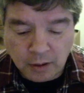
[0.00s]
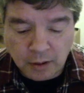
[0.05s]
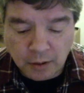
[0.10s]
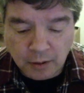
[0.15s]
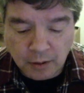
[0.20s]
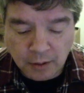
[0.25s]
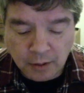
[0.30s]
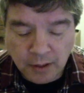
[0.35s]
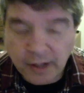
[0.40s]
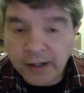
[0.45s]

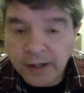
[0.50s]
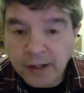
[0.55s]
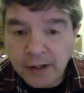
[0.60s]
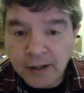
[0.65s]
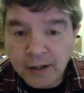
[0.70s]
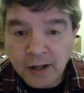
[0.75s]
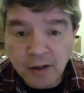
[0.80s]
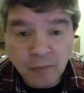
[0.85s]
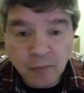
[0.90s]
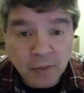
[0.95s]
they can
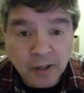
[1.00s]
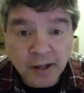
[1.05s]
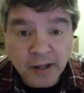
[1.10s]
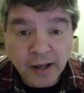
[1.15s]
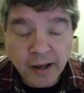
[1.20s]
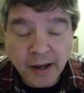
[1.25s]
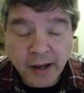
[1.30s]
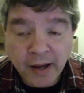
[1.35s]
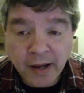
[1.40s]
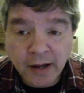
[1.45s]
give me
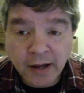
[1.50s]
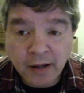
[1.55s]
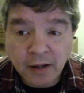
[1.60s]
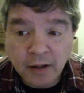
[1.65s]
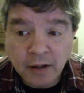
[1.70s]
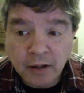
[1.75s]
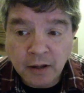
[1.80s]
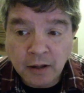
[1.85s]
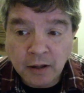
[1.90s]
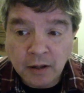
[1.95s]
a
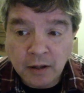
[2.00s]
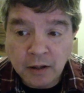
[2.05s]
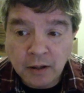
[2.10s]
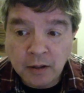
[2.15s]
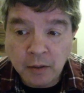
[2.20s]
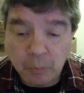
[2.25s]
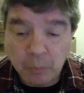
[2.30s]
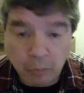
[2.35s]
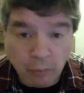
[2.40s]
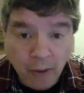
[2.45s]

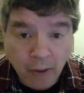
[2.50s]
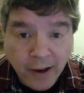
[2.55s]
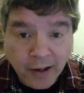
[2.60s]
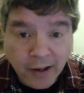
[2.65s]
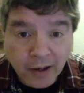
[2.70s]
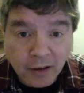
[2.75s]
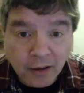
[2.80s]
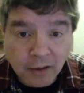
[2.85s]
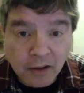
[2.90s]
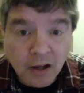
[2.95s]
bracket
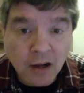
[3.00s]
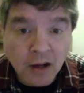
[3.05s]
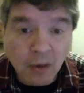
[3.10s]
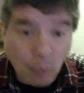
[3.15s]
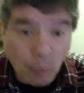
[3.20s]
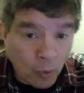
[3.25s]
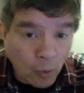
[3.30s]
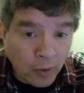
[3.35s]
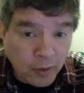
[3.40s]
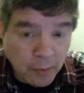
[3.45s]
clock
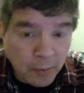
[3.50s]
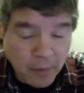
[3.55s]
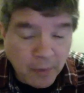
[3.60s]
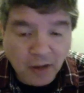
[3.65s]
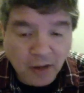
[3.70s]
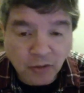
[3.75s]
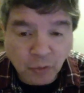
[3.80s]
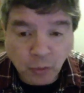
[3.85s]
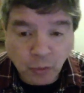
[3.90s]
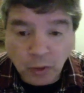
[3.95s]
with a balance
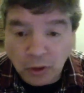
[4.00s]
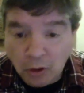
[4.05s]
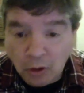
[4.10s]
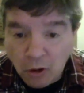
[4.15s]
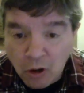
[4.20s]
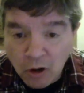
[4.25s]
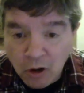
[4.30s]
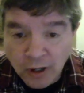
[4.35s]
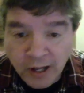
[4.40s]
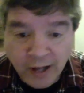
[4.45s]
wheel
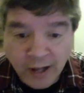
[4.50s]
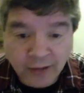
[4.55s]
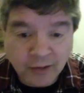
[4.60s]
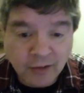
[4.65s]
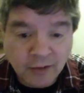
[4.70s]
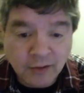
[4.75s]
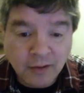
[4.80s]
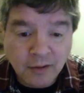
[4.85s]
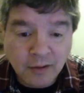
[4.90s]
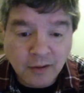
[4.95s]
on it.
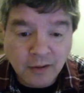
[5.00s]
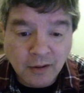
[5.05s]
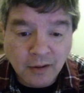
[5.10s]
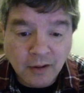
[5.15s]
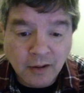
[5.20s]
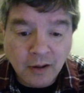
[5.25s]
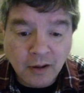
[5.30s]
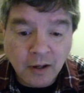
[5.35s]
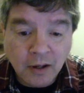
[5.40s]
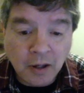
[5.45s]

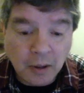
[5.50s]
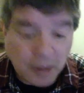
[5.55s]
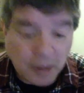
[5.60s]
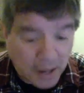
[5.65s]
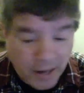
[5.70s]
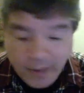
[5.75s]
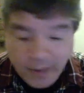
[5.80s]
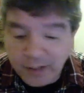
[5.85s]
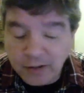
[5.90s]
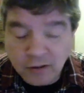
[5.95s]
I
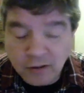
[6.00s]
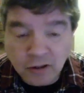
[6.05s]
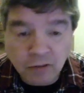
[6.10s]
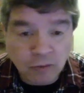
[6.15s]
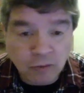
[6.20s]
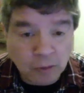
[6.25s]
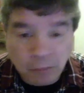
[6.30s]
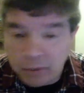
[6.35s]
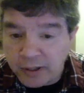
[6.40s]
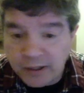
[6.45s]
can just
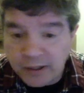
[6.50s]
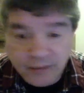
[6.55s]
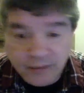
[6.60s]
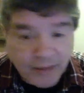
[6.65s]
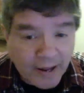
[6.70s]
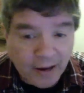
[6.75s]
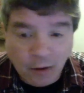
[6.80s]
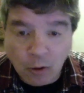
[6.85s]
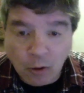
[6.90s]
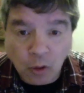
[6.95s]
replace that
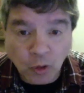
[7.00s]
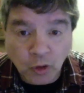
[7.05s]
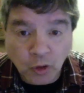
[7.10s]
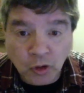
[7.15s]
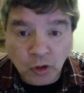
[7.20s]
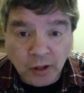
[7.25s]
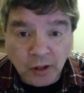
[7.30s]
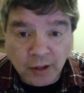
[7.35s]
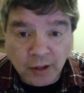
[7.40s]
whole unit,